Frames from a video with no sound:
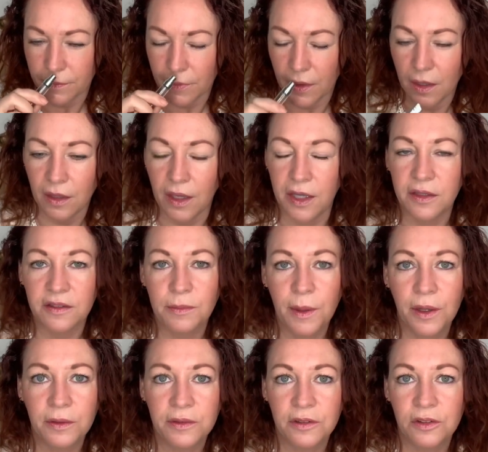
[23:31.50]
It
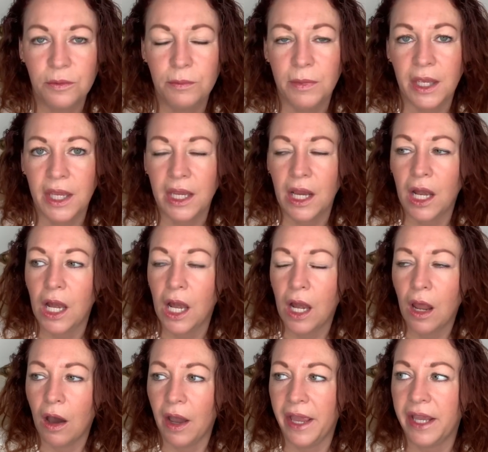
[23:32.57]
smells to me
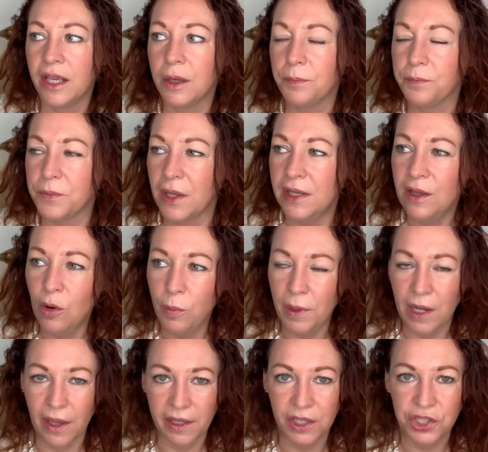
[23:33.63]
like a little bit
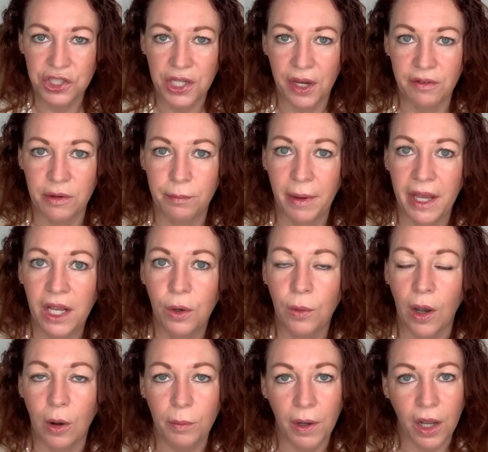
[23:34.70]
like a cherry
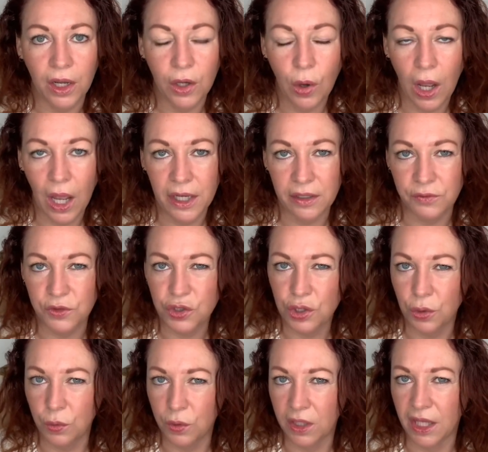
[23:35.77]
bakewell, but a kind of
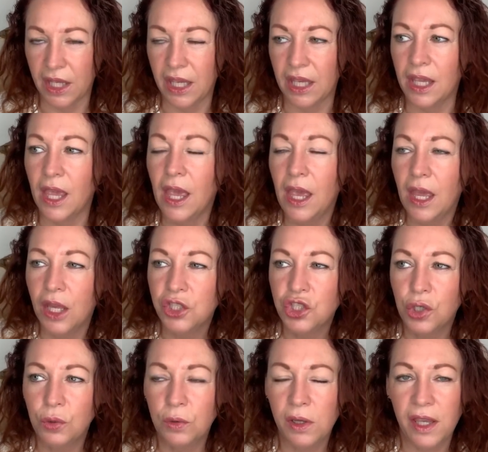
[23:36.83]
chalky,
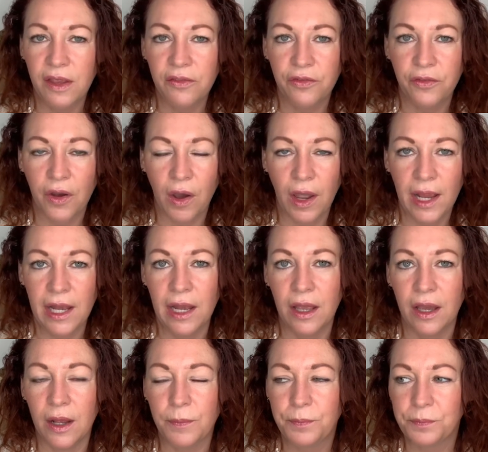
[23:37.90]
chalky
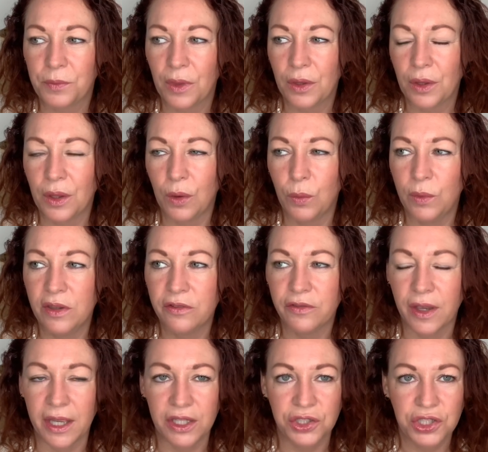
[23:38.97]
violet with
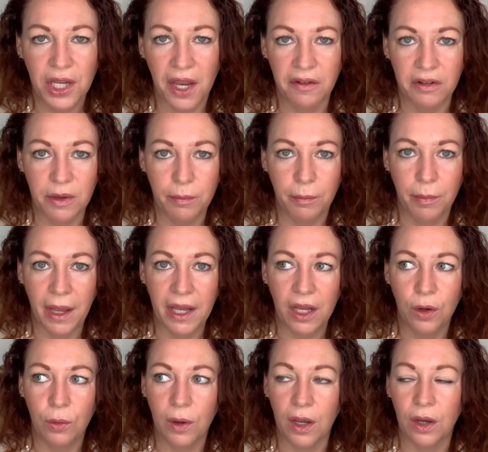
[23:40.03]
a cherry
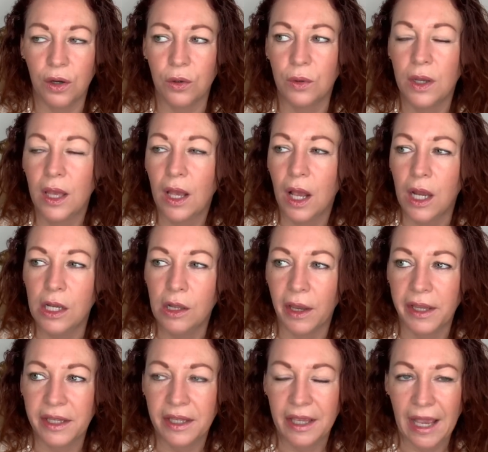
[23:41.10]
bakewell
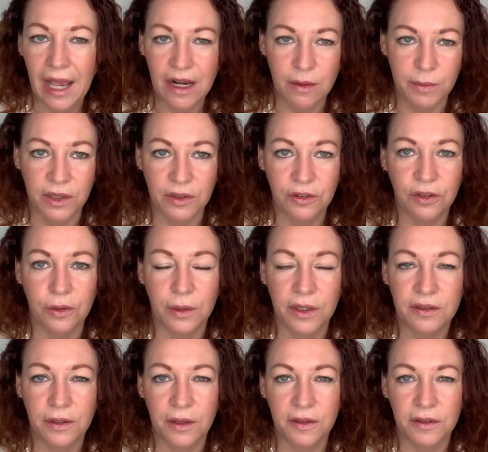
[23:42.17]
like element to it.
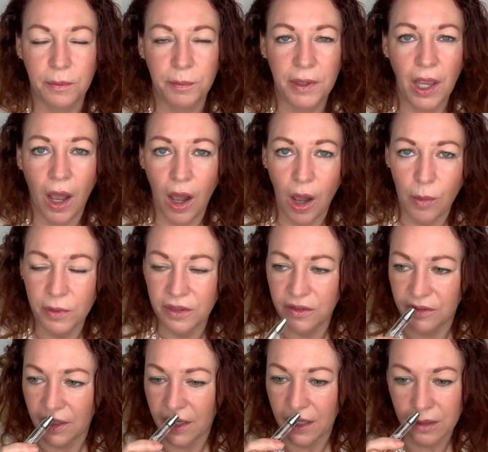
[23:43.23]
So it's a bit
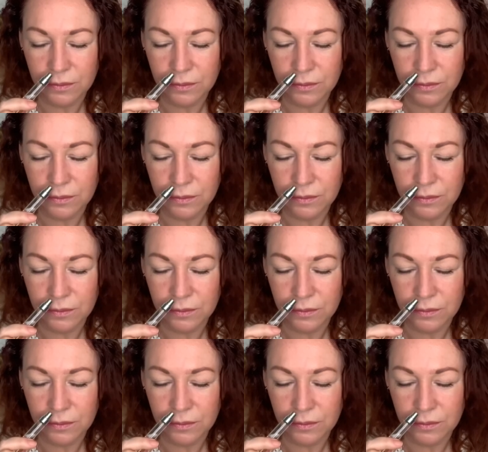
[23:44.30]
almondy.